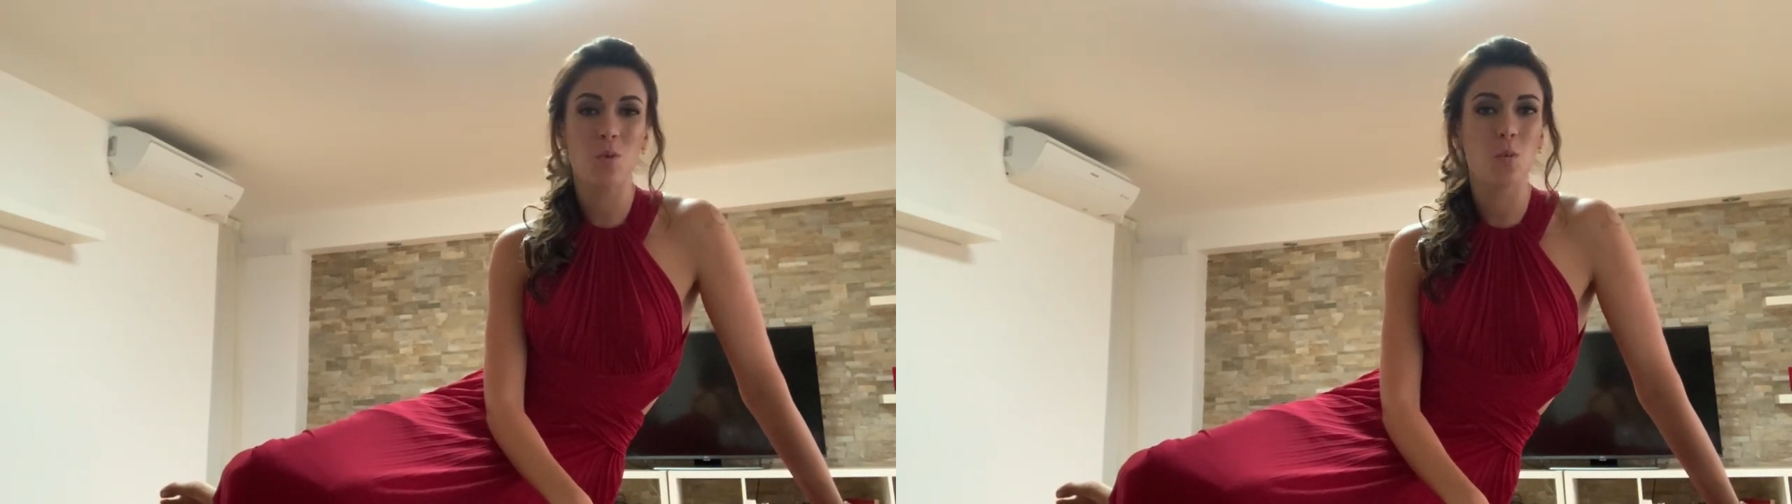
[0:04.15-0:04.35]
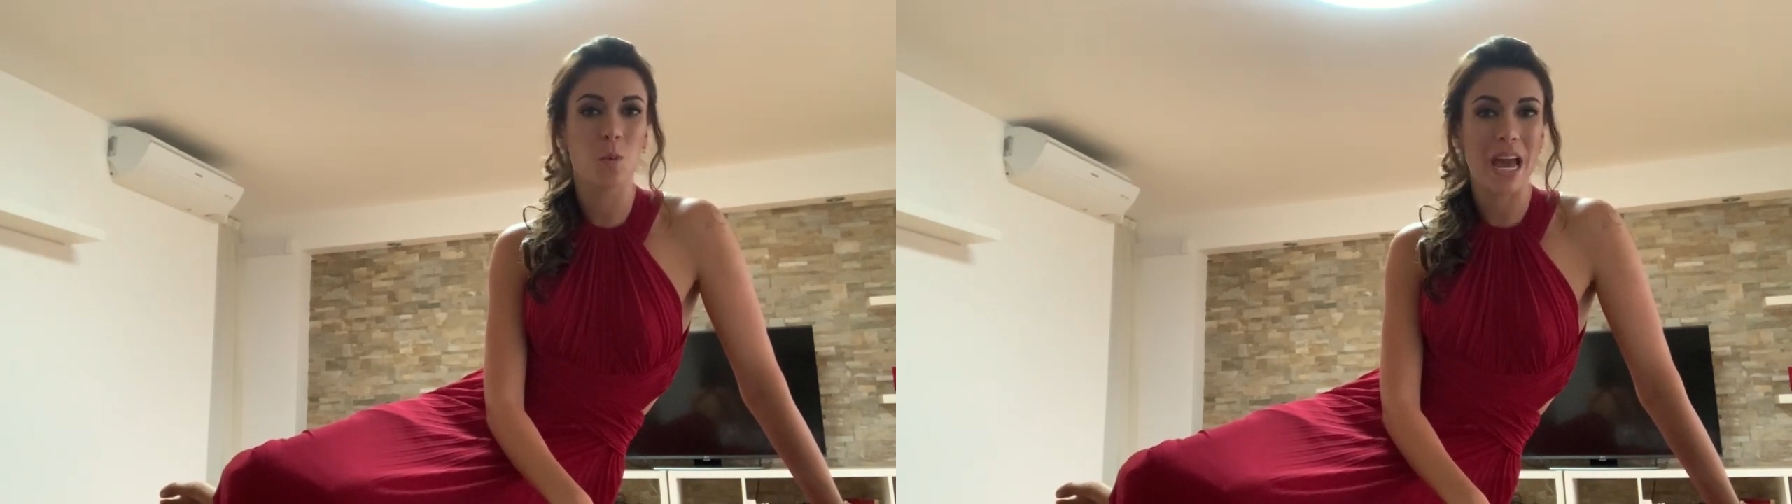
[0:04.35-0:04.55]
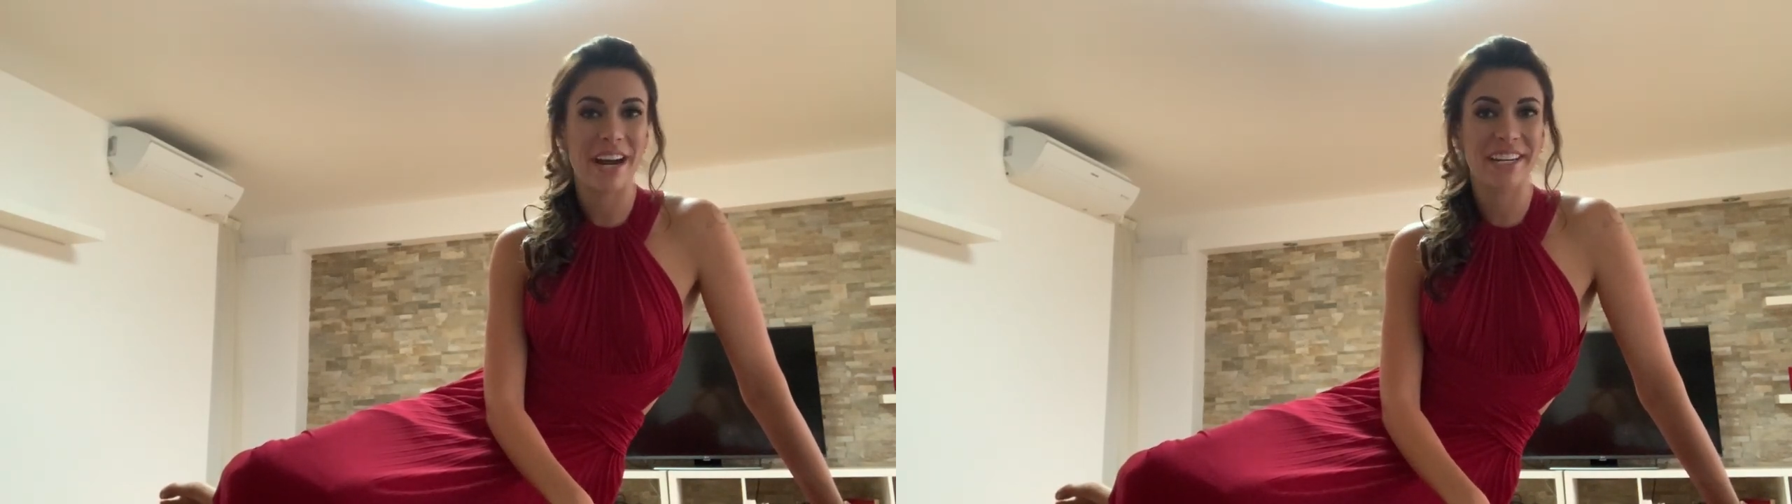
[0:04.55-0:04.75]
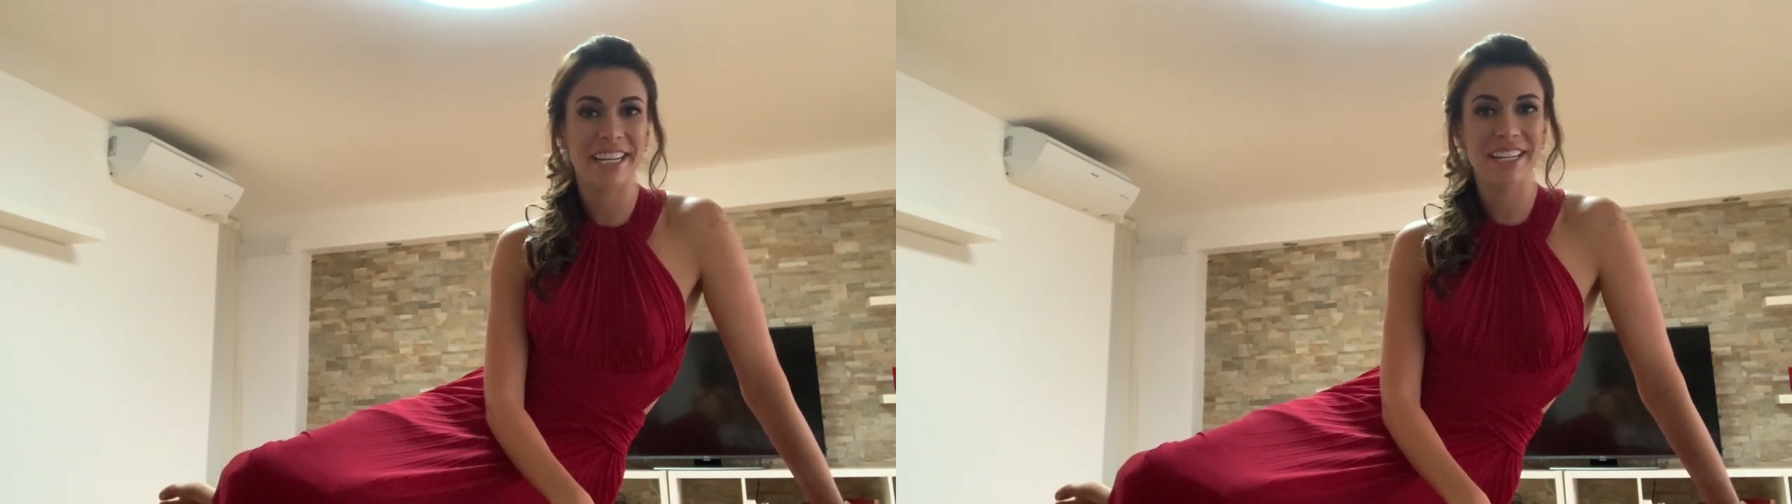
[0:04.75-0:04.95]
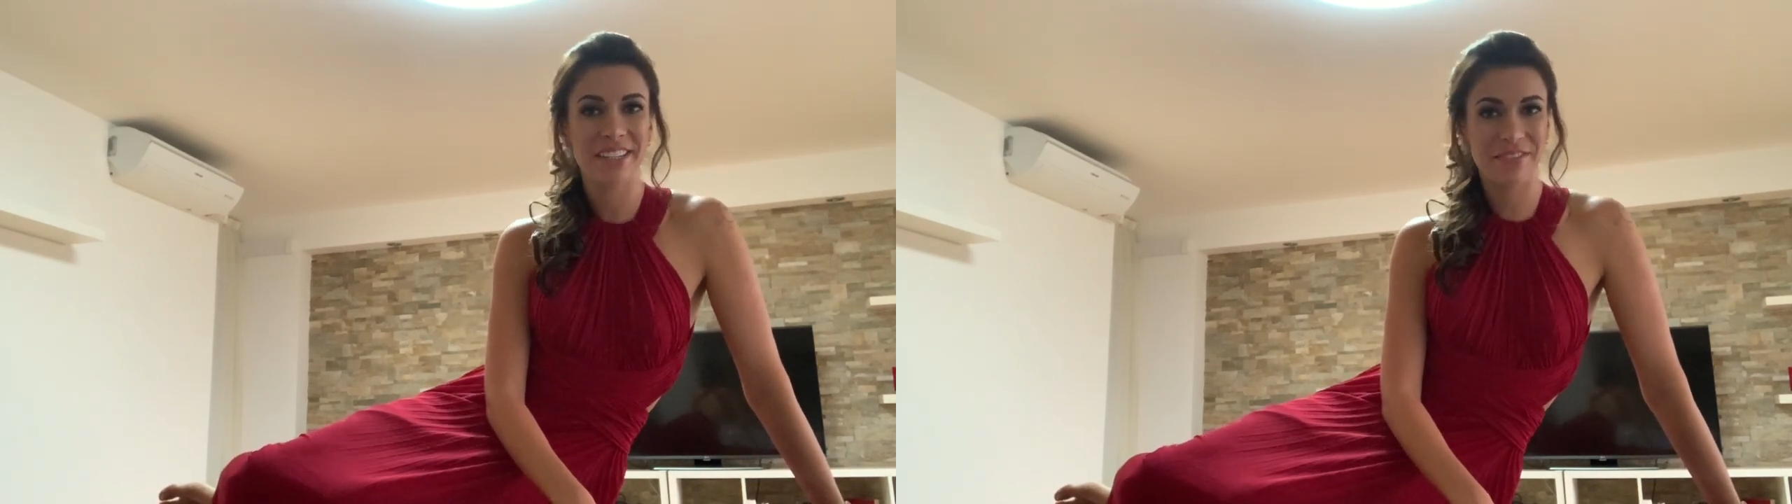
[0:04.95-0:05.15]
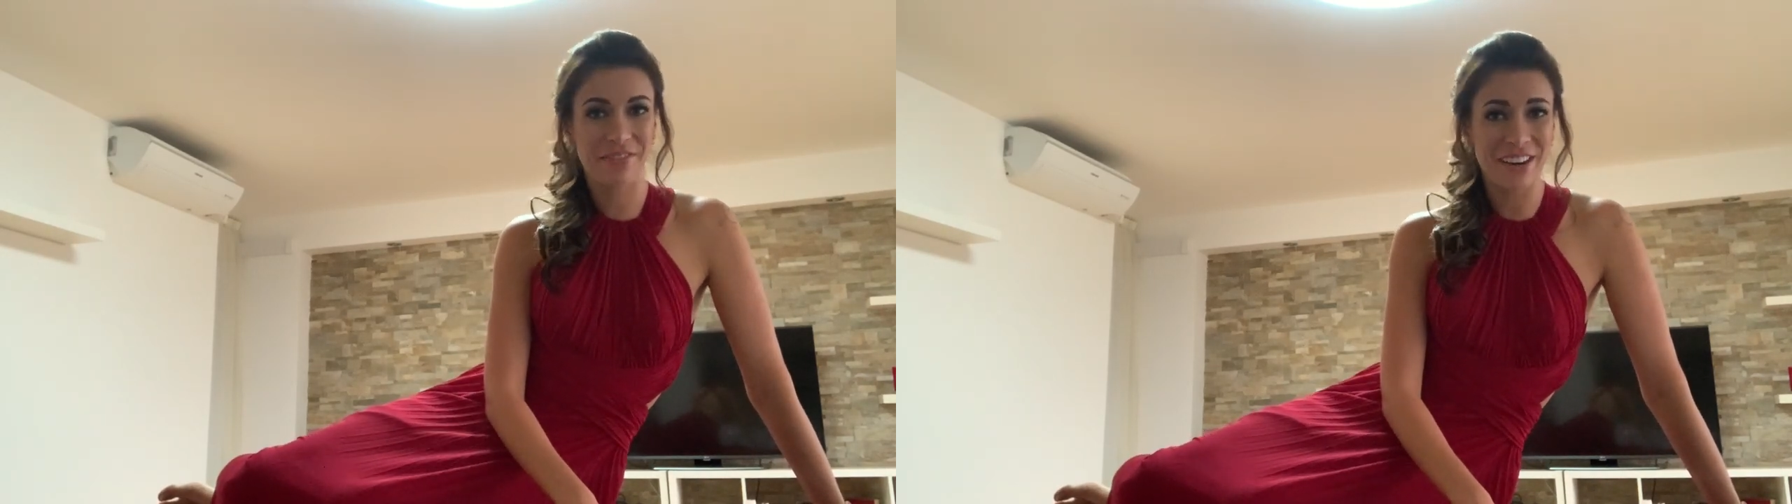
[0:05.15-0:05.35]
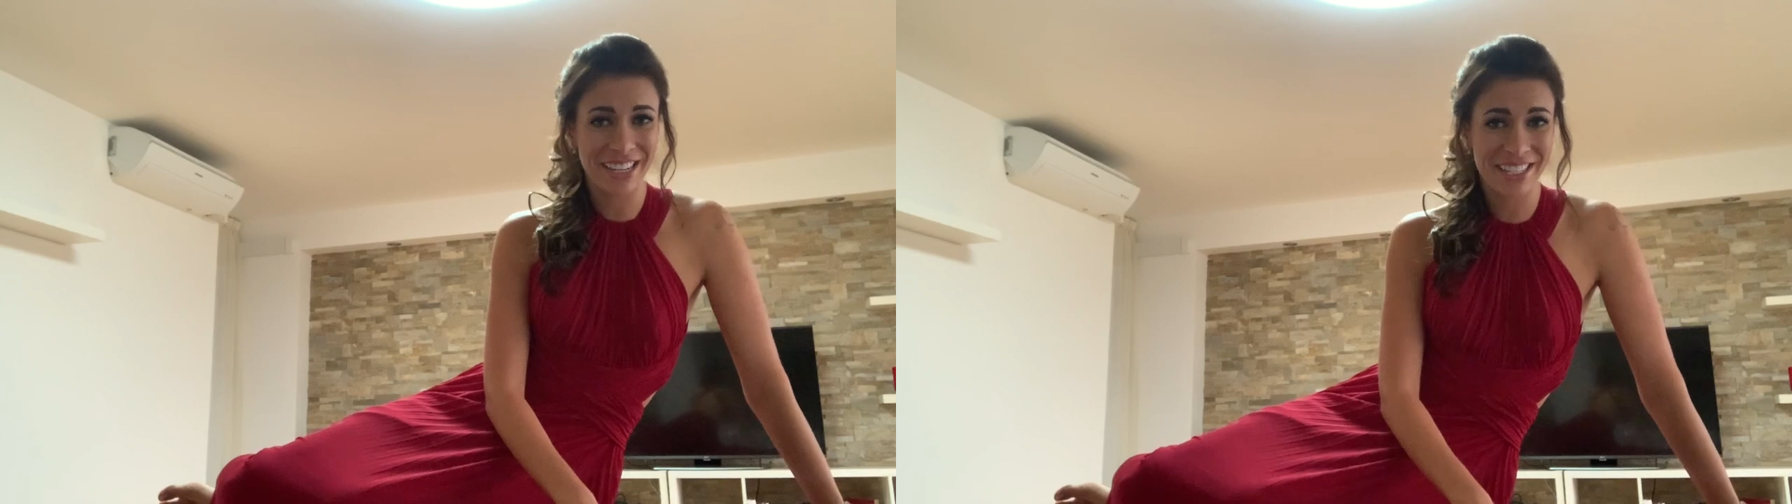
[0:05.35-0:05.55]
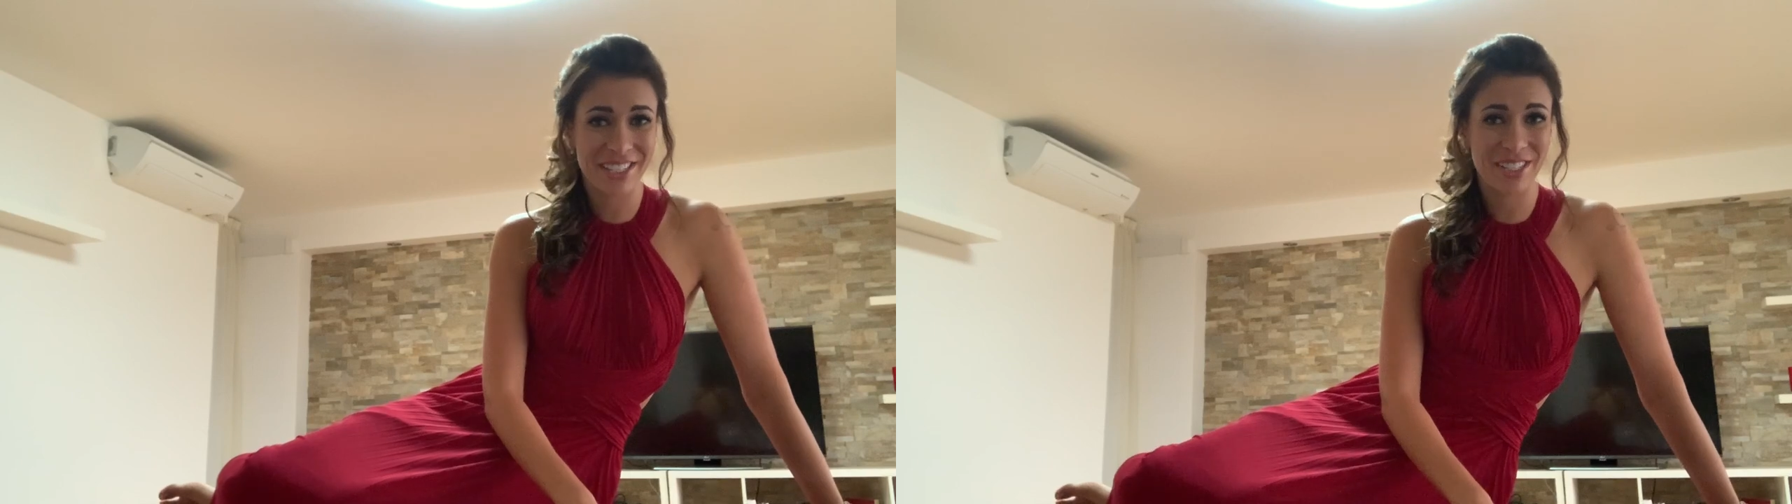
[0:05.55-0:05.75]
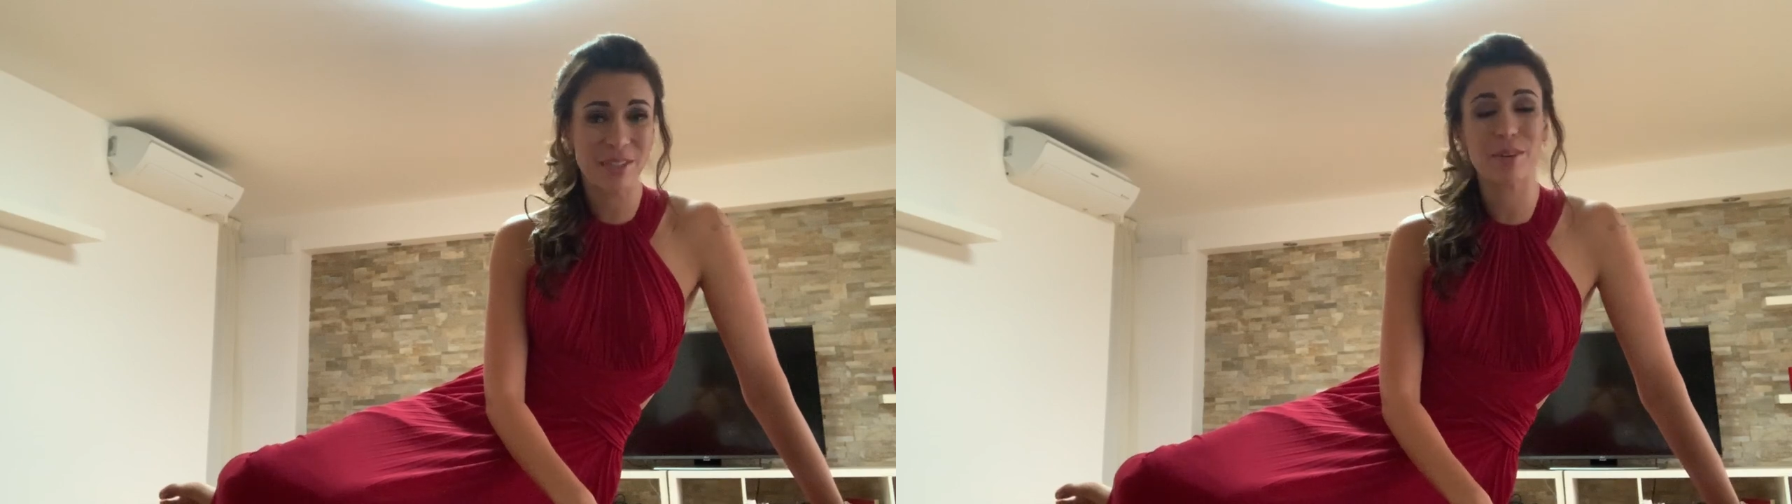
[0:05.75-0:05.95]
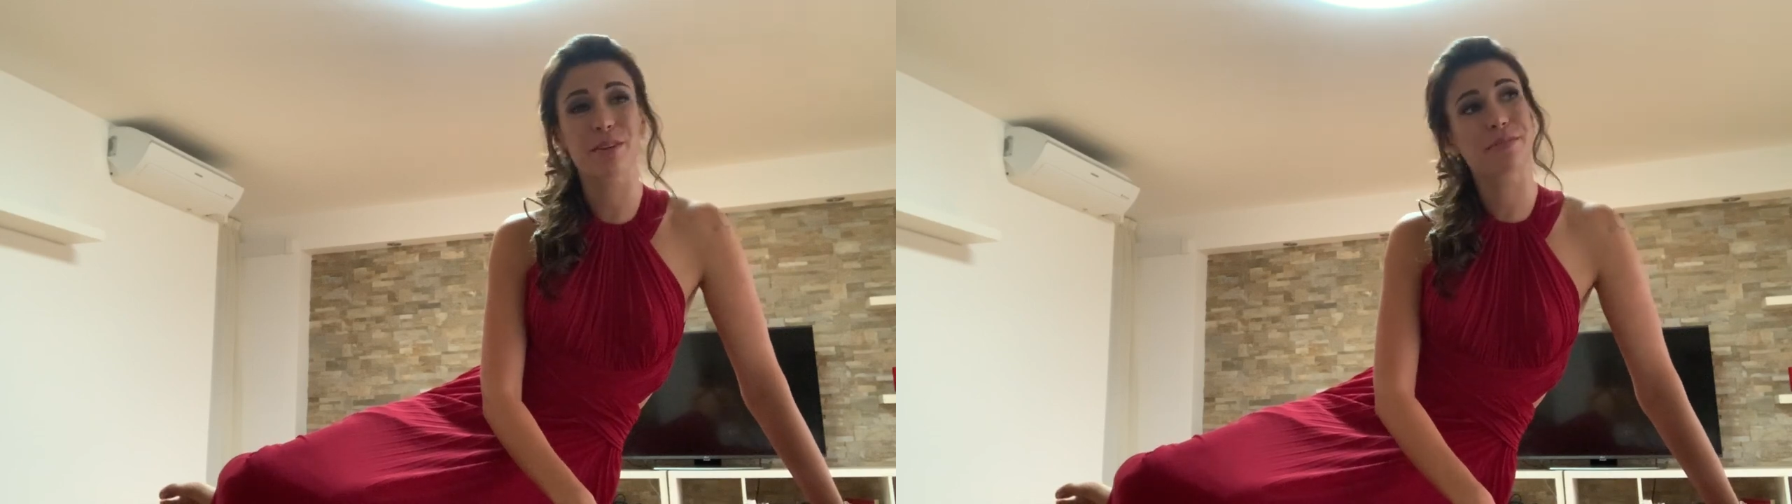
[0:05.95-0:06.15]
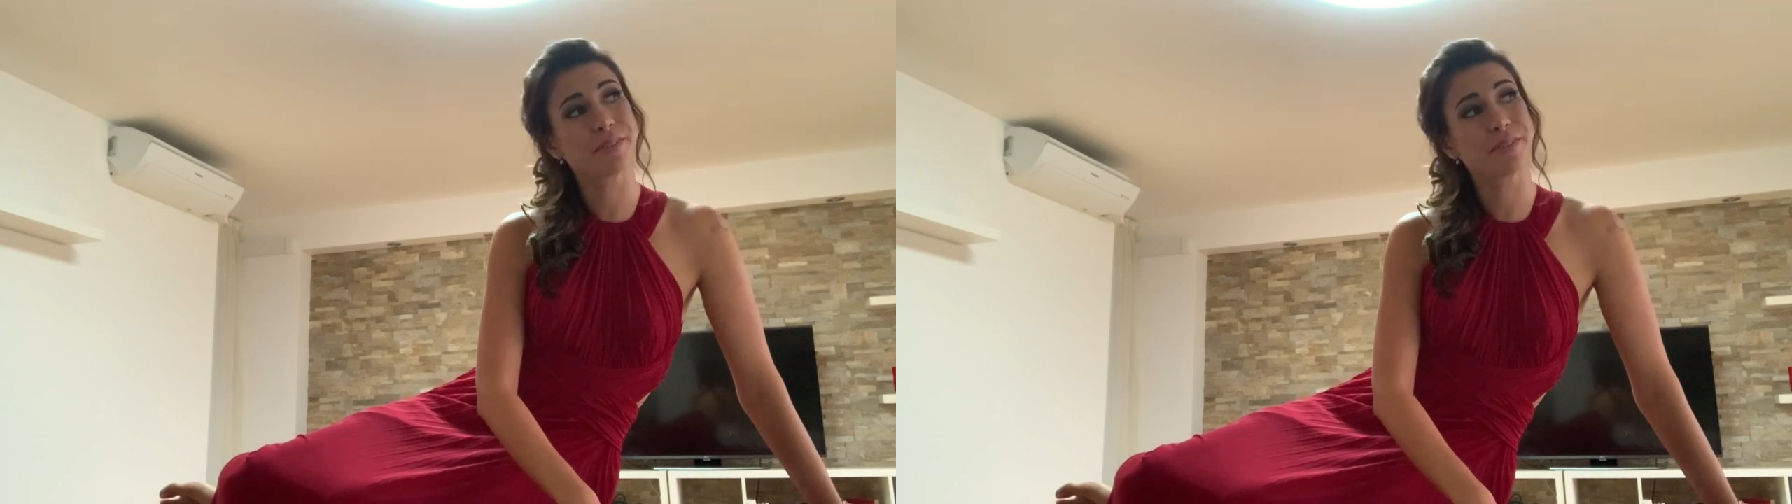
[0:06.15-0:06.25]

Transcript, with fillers: a very funny story